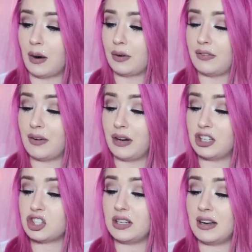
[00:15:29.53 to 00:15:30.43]
Hour
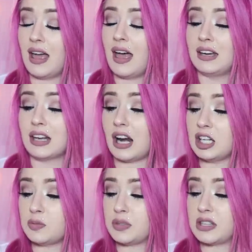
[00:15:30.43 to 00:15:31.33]
Foundation. Not
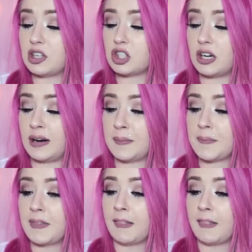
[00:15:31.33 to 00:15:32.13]
100% sure.